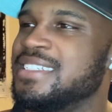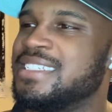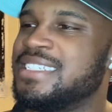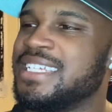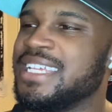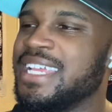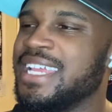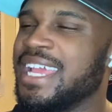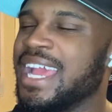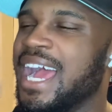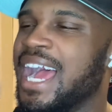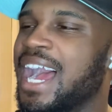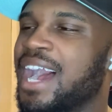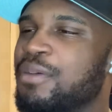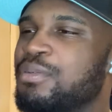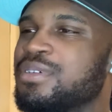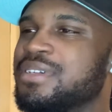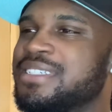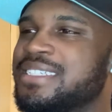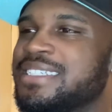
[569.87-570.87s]
See, I
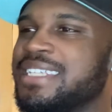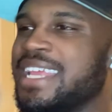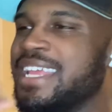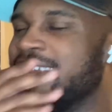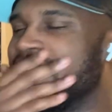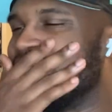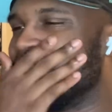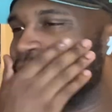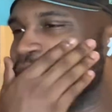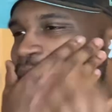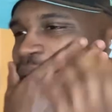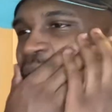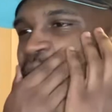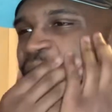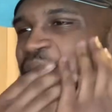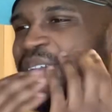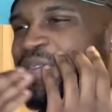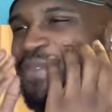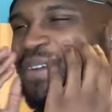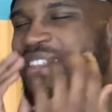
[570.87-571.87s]
was thinking
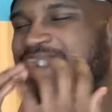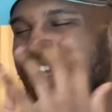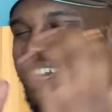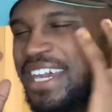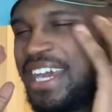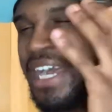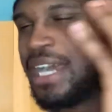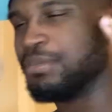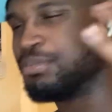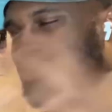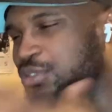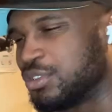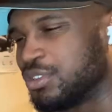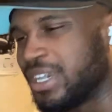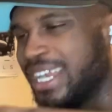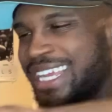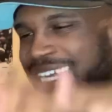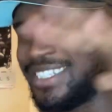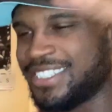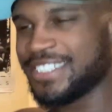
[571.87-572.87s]
maybe with the
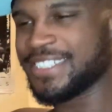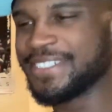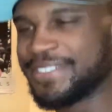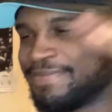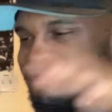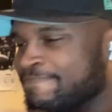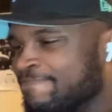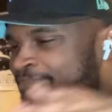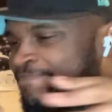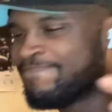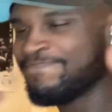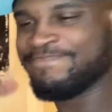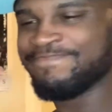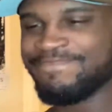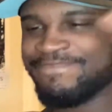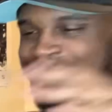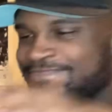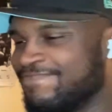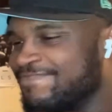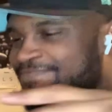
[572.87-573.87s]
upgrade you,
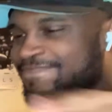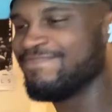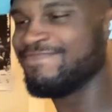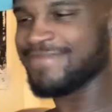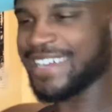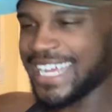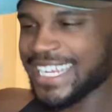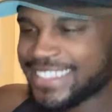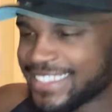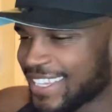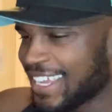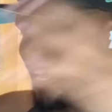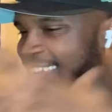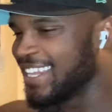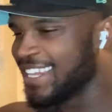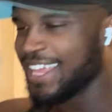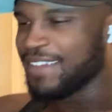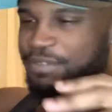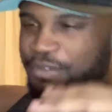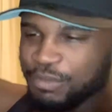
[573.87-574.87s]
my thought
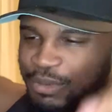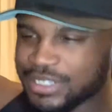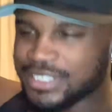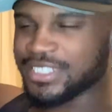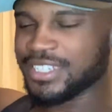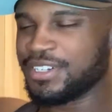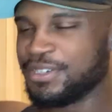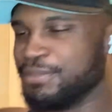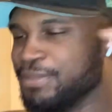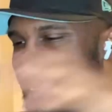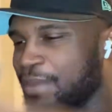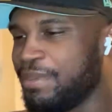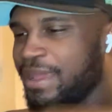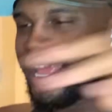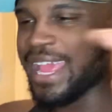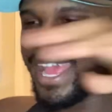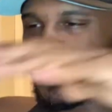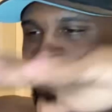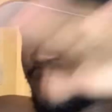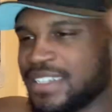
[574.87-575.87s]
level was on maybe
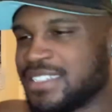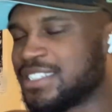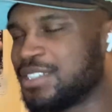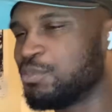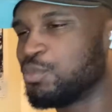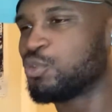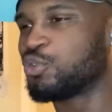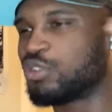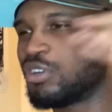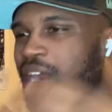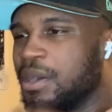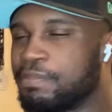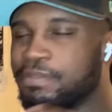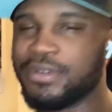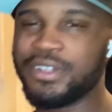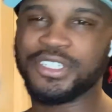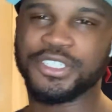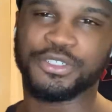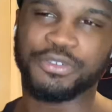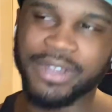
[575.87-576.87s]
having some
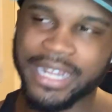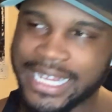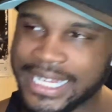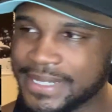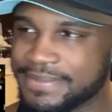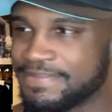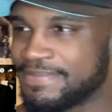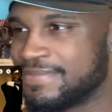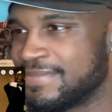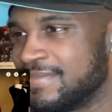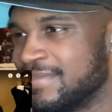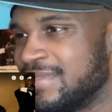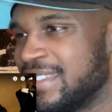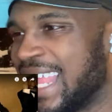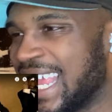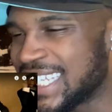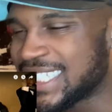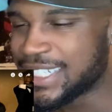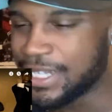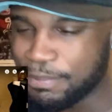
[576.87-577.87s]
crumpers, right?
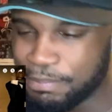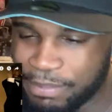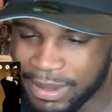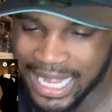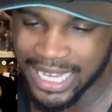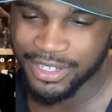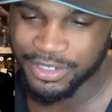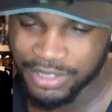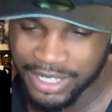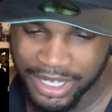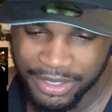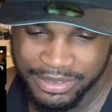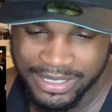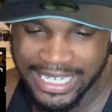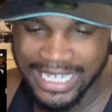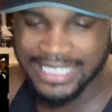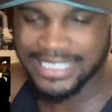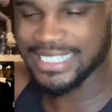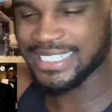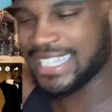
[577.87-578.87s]
That's the background
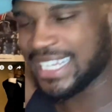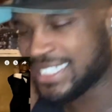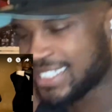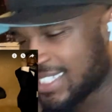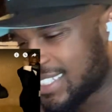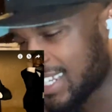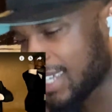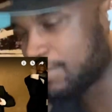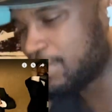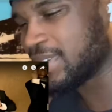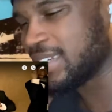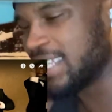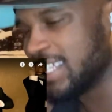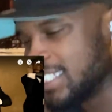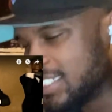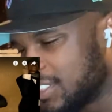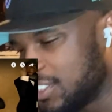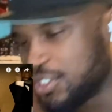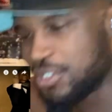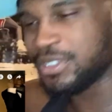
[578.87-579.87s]
dancing. That's the type of
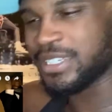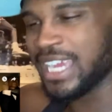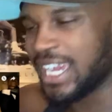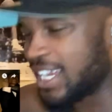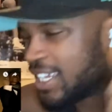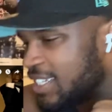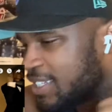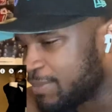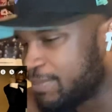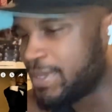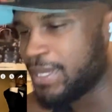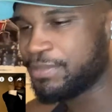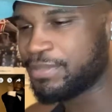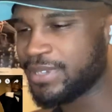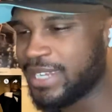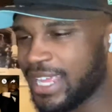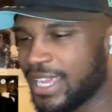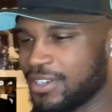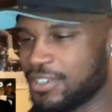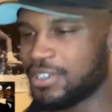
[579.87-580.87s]
dancing you got. The people
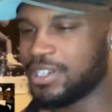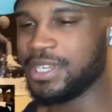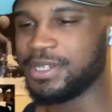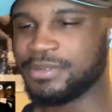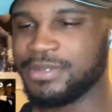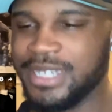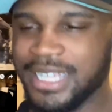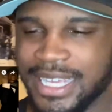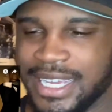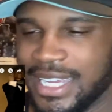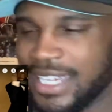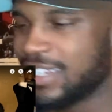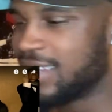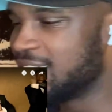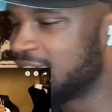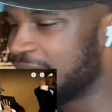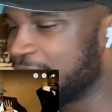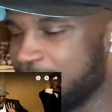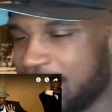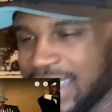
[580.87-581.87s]
that crump,
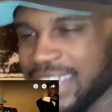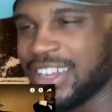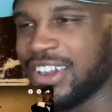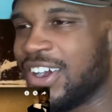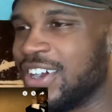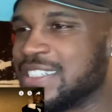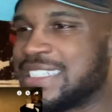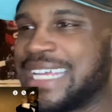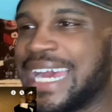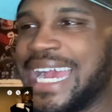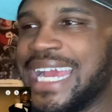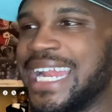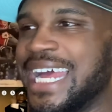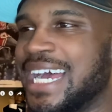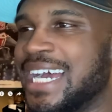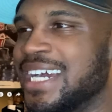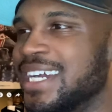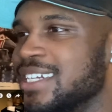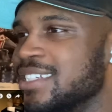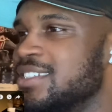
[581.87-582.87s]
somebody called tight
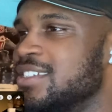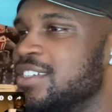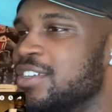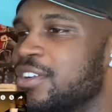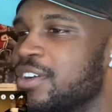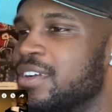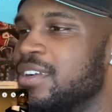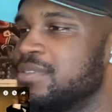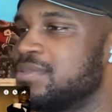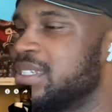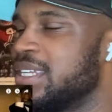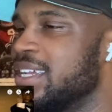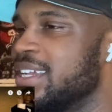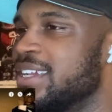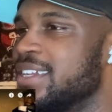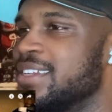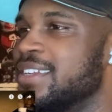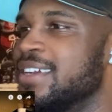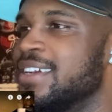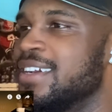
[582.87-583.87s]
eyes. You know what I'm
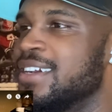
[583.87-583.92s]
saying?